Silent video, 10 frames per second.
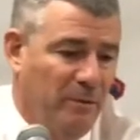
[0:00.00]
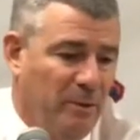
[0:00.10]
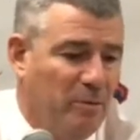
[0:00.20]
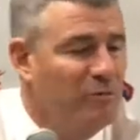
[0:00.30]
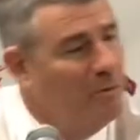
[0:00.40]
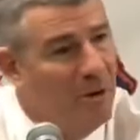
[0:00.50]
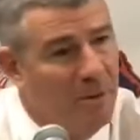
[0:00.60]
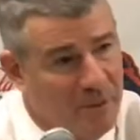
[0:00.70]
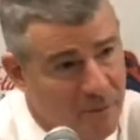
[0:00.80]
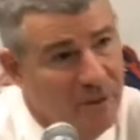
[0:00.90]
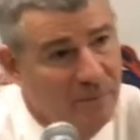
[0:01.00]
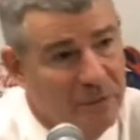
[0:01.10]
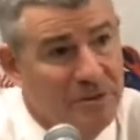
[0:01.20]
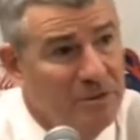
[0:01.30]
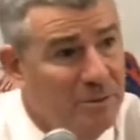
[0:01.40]
we move the ball pretty well.
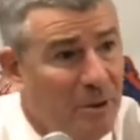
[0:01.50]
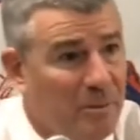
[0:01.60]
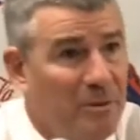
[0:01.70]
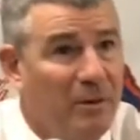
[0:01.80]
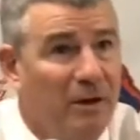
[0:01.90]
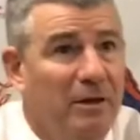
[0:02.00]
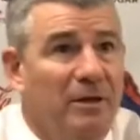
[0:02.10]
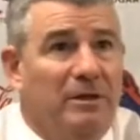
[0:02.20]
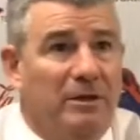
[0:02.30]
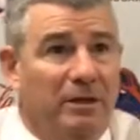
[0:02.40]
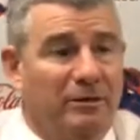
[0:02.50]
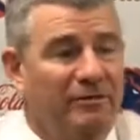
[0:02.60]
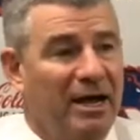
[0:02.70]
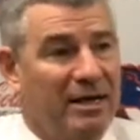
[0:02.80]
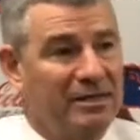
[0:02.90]
We shoot the ball pretty well. You know,
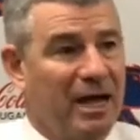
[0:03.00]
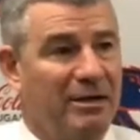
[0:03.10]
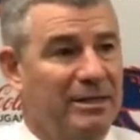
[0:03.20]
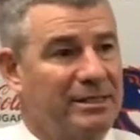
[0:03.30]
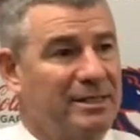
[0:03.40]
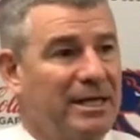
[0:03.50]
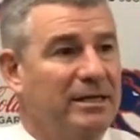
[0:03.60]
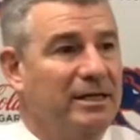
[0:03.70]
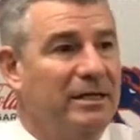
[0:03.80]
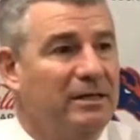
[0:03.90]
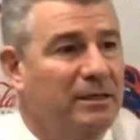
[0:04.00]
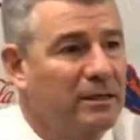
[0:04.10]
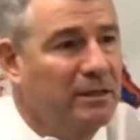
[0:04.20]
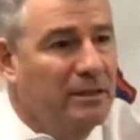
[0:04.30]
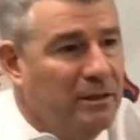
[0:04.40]
Nevada's out extended, and
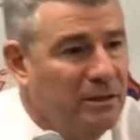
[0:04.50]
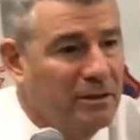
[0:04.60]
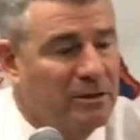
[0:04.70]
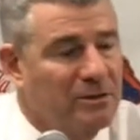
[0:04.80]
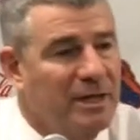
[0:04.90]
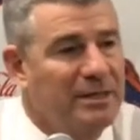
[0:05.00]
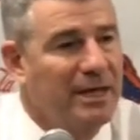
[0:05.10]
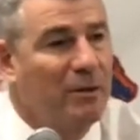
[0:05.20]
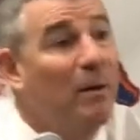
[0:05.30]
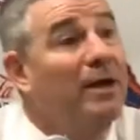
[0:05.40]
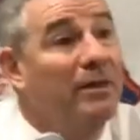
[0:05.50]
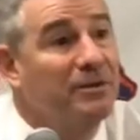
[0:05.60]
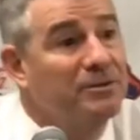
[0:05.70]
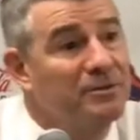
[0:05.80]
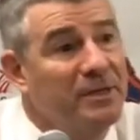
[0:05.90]
you know, going to try to take away
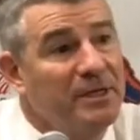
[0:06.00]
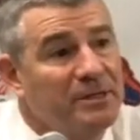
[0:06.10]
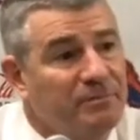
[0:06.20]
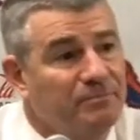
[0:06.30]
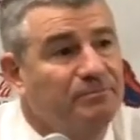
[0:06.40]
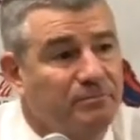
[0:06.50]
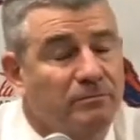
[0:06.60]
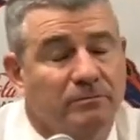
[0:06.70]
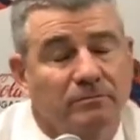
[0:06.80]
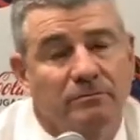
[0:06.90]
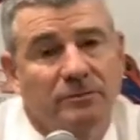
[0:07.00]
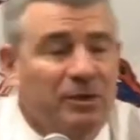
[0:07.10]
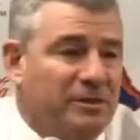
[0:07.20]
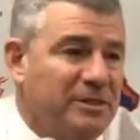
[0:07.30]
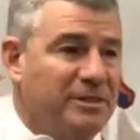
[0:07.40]
those threes.
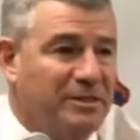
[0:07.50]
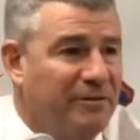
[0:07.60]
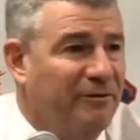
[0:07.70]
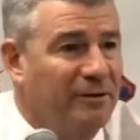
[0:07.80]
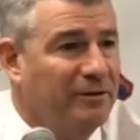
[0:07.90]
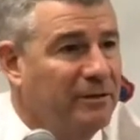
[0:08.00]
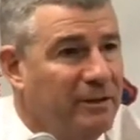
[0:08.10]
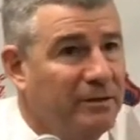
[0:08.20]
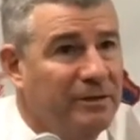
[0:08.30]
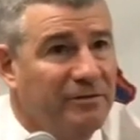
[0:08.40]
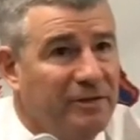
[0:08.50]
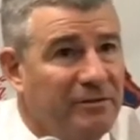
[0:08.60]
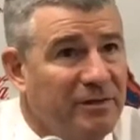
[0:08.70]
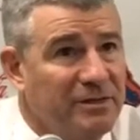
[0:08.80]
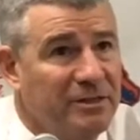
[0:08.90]
So it's just different, you know, different
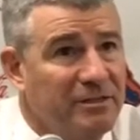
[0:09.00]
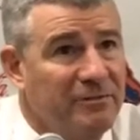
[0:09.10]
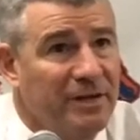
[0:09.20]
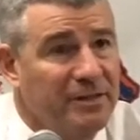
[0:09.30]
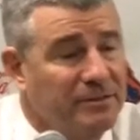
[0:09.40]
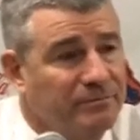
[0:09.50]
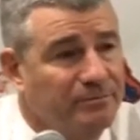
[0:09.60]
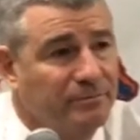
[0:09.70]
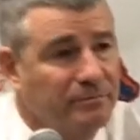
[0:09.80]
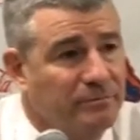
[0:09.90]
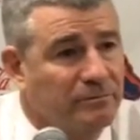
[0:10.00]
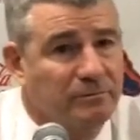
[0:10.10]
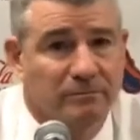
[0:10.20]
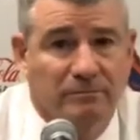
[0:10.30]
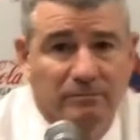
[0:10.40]
defenses you face.
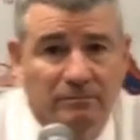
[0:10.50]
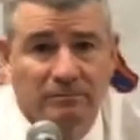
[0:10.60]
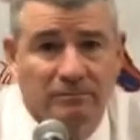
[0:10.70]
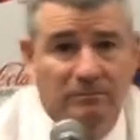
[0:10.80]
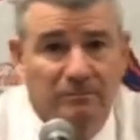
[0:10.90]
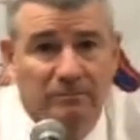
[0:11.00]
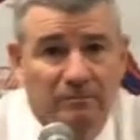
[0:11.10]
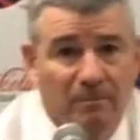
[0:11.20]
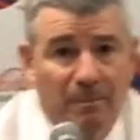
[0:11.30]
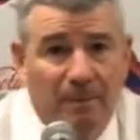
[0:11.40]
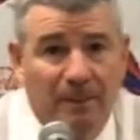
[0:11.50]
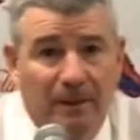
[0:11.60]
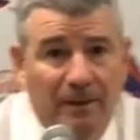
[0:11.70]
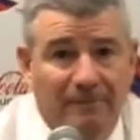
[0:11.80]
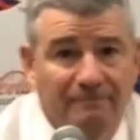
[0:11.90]
You got 18 threes, but
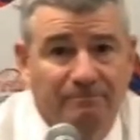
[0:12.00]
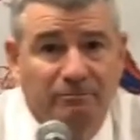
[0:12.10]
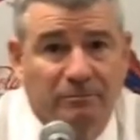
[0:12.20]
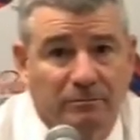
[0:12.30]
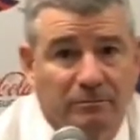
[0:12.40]
it was